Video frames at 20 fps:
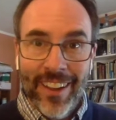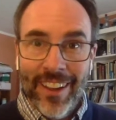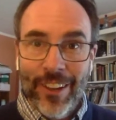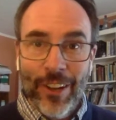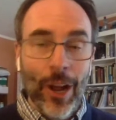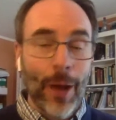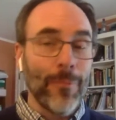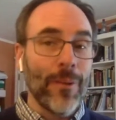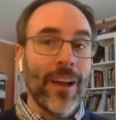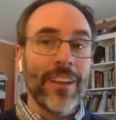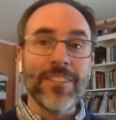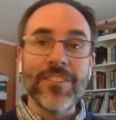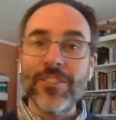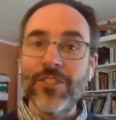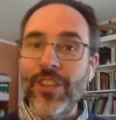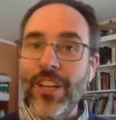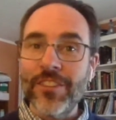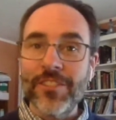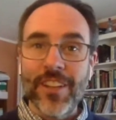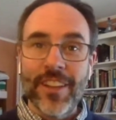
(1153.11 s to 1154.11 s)
I'm not
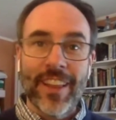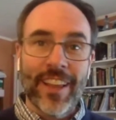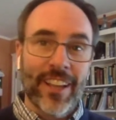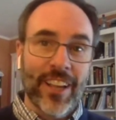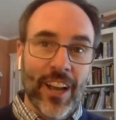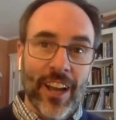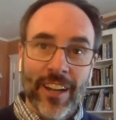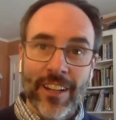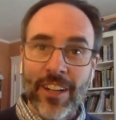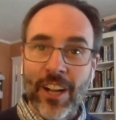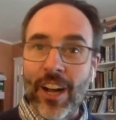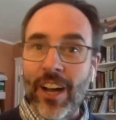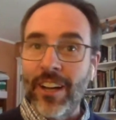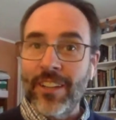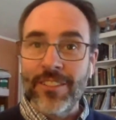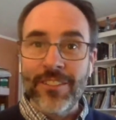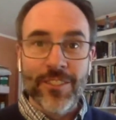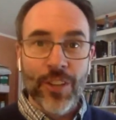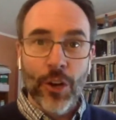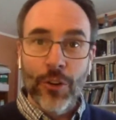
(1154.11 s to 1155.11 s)
suggesting that God
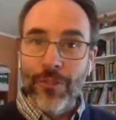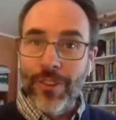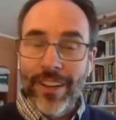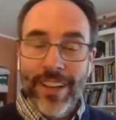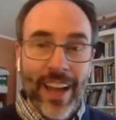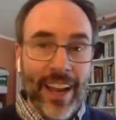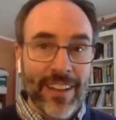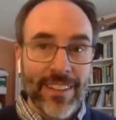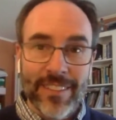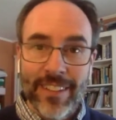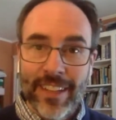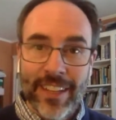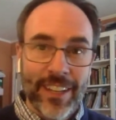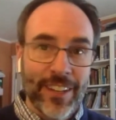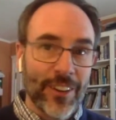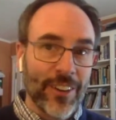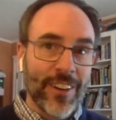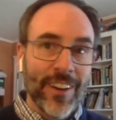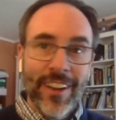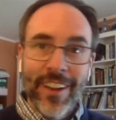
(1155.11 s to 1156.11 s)
caused COVID-19
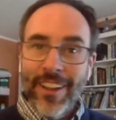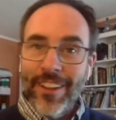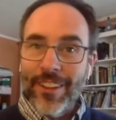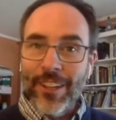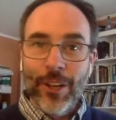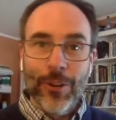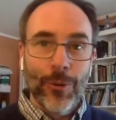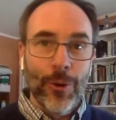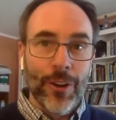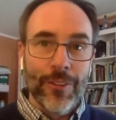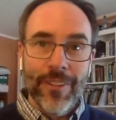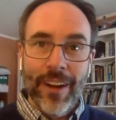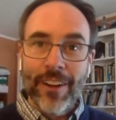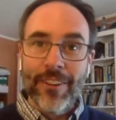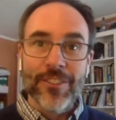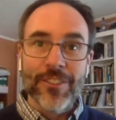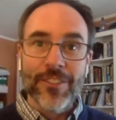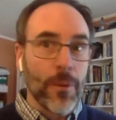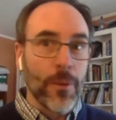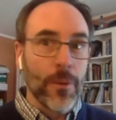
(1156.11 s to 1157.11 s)
or the
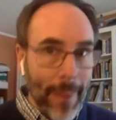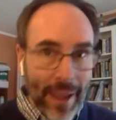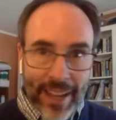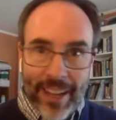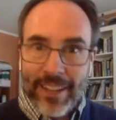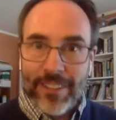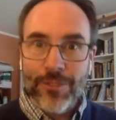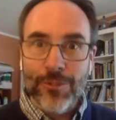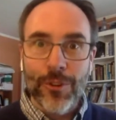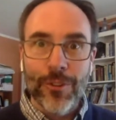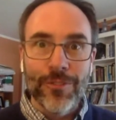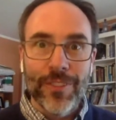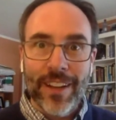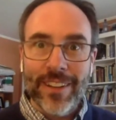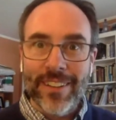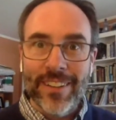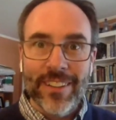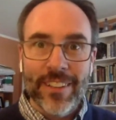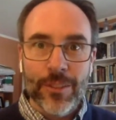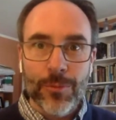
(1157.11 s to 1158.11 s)
coronavirus to make us reflect
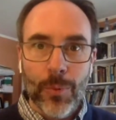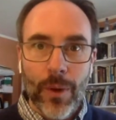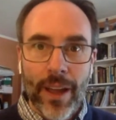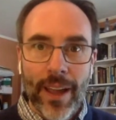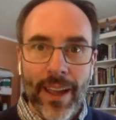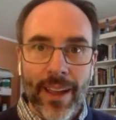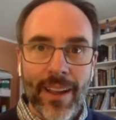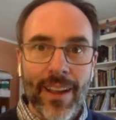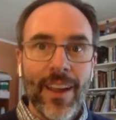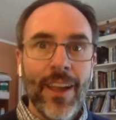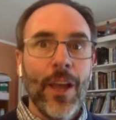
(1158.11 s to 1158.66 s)
in this way,